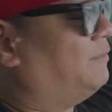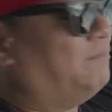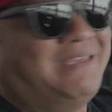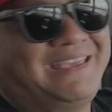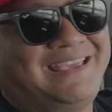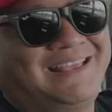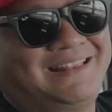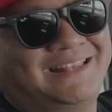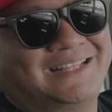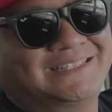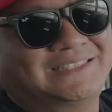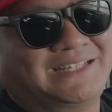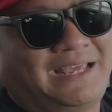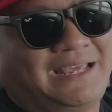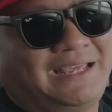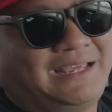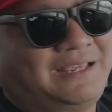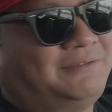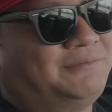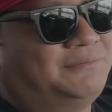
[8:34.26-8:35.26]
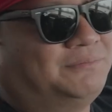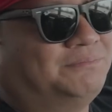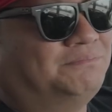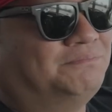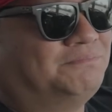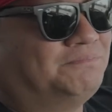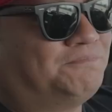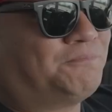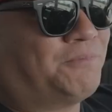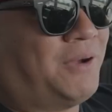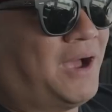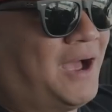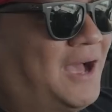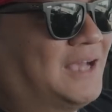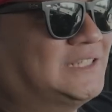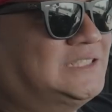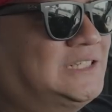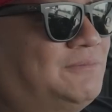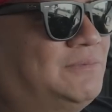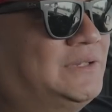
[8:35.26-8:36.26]
making this
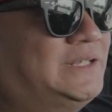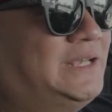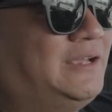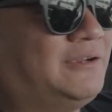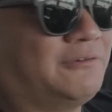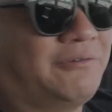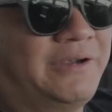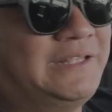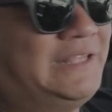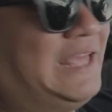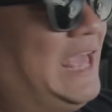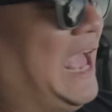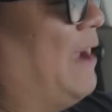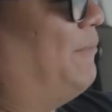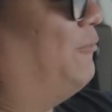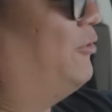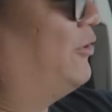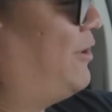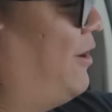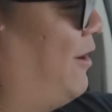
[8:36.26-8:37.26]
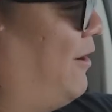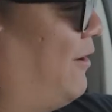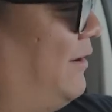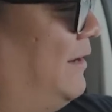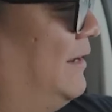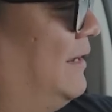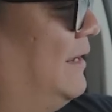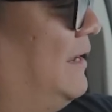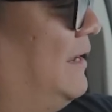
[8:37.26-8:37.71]
possibly a great camera car.